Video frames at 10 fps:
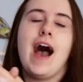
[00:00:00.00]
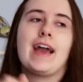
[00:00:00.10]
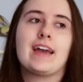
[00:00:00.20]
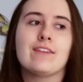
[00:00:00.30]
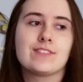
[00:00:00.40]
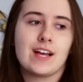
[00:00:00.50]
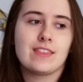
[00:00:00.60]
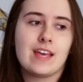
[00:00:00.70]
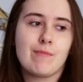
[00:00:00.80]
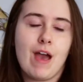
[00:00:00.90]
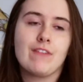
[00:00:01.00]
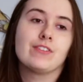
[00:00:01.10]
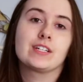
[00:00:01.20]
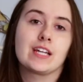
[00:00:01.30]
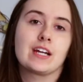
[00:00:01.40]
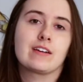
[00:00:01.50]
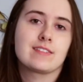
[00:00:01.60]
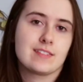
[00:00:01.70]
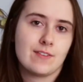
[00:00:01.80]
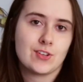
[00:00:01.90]
I have done them every year
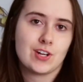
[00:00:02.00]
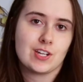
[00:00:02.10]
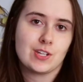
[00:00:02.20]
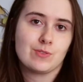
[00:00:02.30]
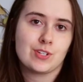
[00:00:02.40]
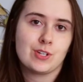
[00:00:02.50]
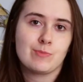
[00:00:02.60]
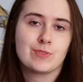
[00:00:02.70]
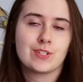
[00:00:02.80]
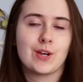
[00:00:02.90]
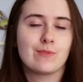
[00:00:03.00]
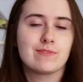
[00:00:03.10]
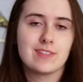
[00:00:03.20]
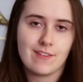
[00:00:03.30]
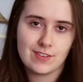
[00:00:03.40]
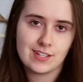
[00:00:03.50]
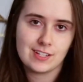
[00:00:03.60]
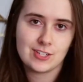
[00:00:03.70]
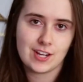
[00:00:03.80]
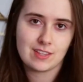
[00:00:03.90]
since I've started YouTube, so
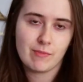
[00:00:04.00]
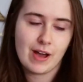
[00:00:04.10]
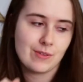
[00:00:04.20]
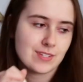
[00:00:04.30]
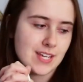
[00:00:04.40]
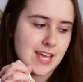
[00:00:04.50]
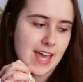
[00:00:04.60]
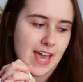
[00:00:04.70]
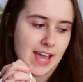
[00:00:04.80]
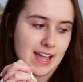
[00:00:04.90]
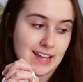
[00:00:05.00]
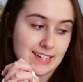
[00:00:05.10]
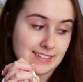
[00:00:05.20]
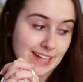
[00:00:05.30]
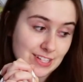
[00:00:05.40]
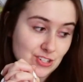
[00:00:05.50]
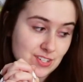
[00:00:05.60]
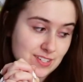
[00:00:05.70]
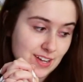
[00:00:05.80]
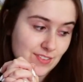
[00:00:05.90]
definitely check them out. And let's
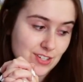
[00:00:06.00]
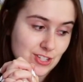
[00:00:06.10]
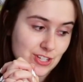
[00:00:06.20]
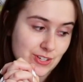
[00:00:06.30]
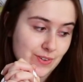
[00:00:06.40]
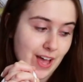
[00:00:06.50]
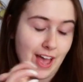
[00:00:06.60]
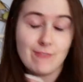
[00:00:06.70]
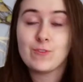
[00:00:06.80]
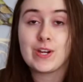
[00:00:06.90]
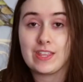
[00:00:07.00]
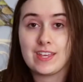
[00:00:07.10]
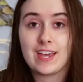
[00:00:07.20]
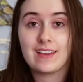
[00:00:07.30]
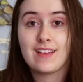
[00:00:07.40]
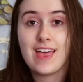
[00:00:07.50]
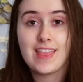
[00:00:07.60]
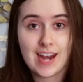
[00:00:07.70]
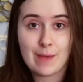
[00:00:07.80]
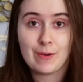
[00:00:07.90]
just dive into everything
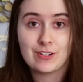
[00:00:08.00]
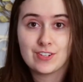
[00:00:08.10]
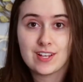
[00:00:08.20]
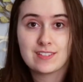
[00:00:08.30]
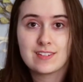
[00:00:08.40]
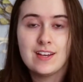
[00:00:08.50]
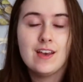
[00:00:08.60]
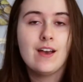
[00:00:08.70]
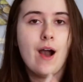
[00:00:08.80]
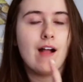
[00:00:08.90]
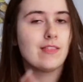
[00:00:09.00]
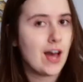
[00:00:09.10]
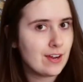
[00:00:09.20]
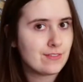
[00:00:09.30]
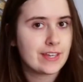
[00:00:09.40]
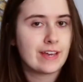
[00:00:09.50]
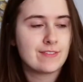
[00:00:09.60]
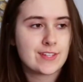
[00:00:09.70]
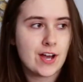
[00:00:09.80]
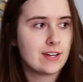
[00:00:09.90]
that I purchased. A lot of
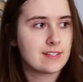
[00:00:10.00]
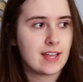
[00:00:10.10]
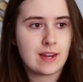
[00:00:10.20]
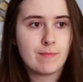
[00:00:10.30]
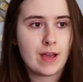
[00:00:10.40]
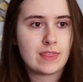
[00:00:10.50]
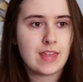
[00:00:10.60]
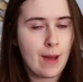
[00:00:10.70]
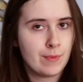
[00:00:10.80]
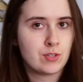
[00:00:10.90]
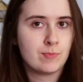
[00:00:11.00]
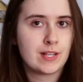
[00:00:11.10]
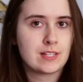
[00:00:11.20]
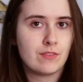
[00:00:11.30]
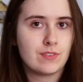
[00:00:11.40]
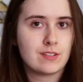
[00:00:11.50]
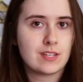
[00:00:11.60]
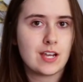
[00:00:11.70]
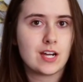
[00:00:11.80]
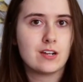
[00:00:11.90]
gifts. Honestly, I didn't buy that much for myself this
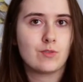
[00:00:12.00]
year.